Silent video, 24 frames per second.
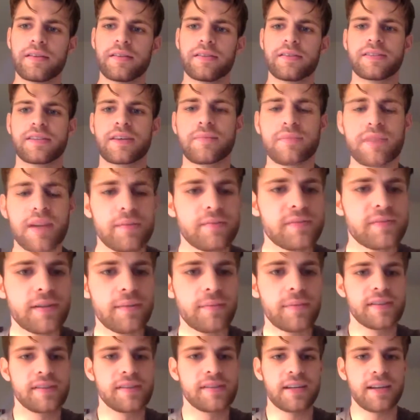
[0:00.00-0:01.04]
sometimes the
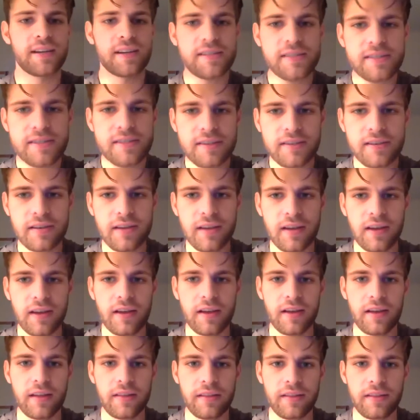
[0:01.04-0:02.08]
busyness.
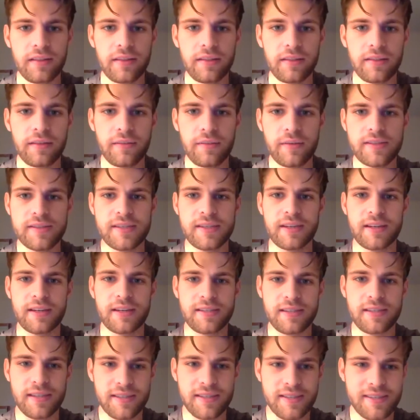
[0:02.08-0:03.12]
The
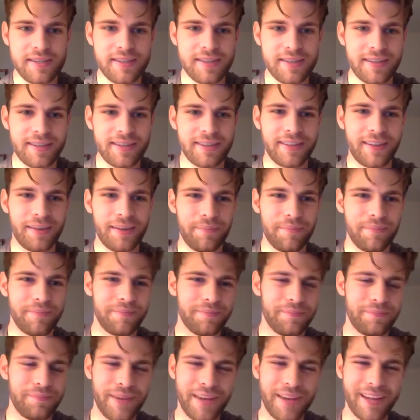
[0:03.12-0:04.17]
busyness is
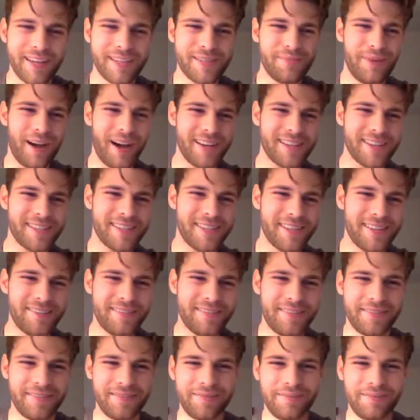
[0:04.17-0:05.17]
the biggest positive,